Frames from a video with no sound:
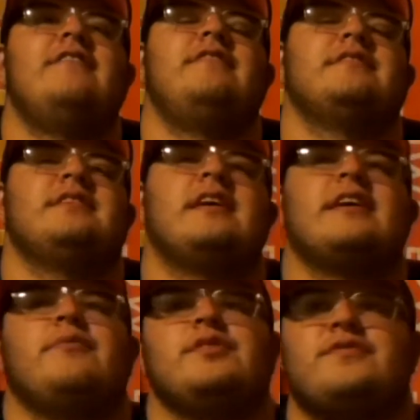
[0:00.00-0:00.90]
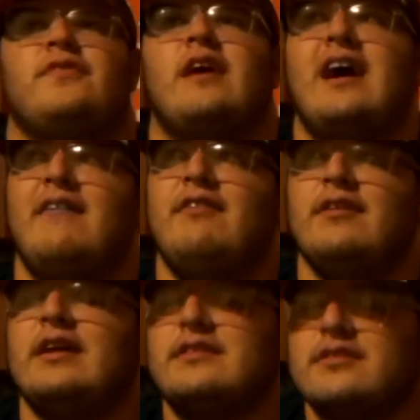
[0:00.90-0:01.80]
Feels like it was forever,
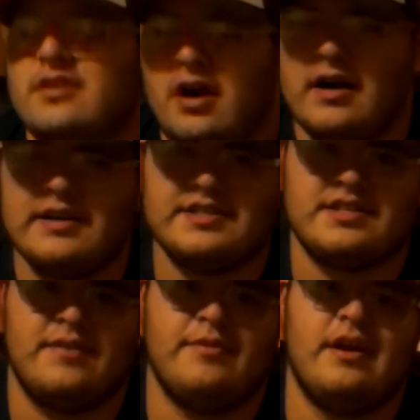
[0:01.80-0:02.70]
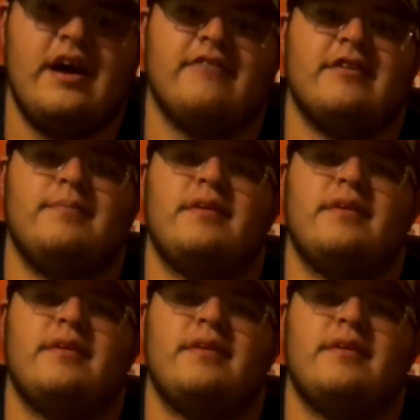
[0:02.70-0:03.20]
like the longest summer ever,